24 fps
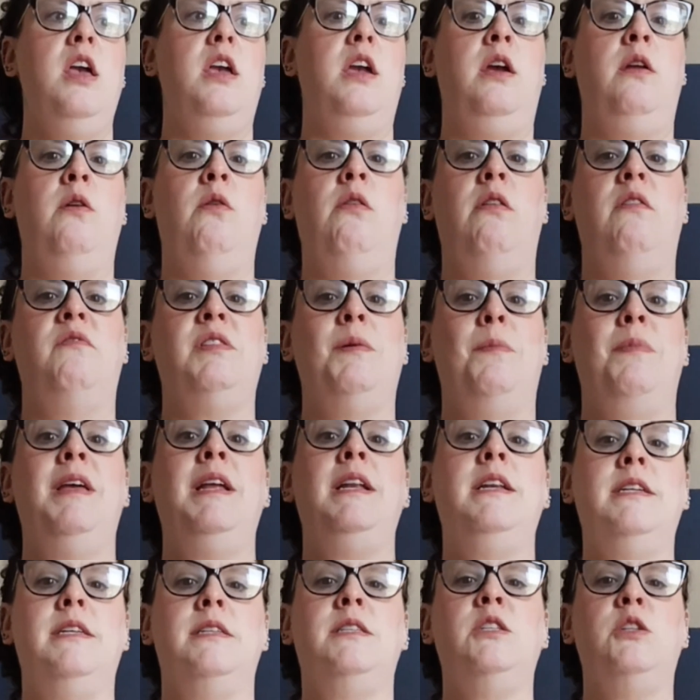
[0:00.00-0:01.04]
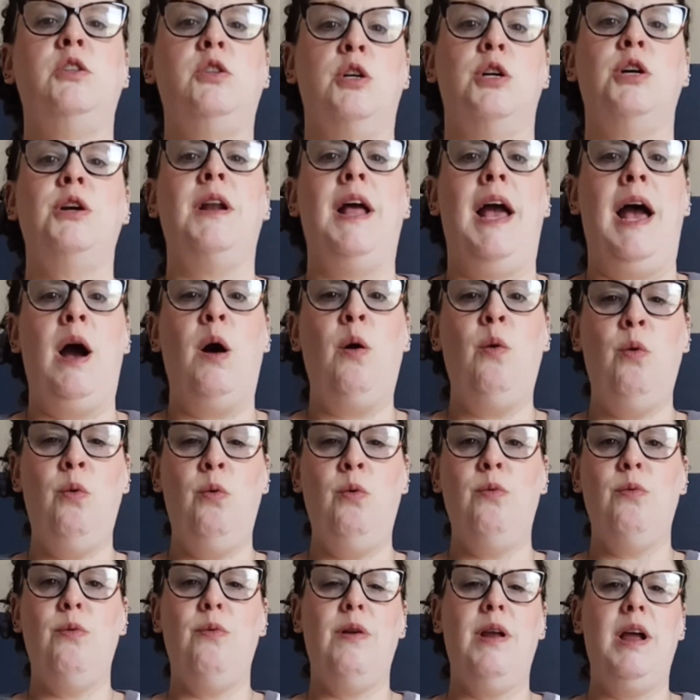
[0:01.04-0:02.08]
If something doesn't turn
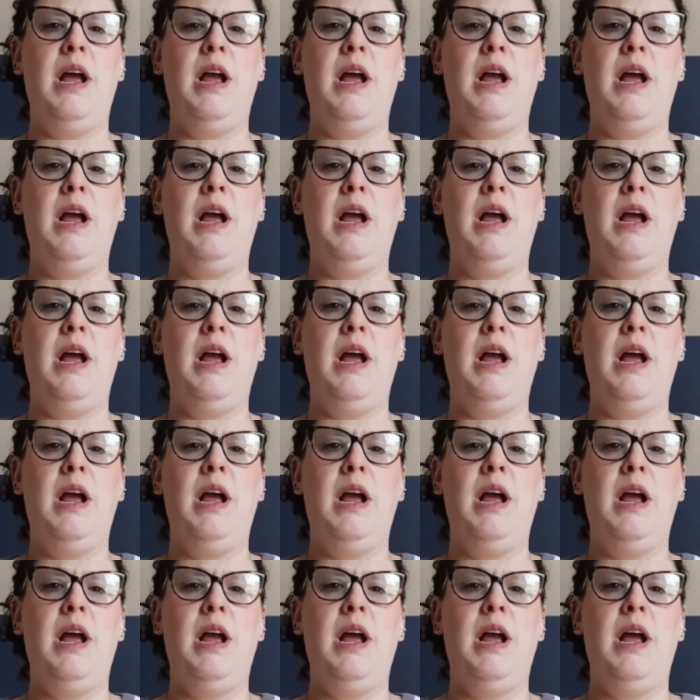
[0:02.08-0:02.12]
out,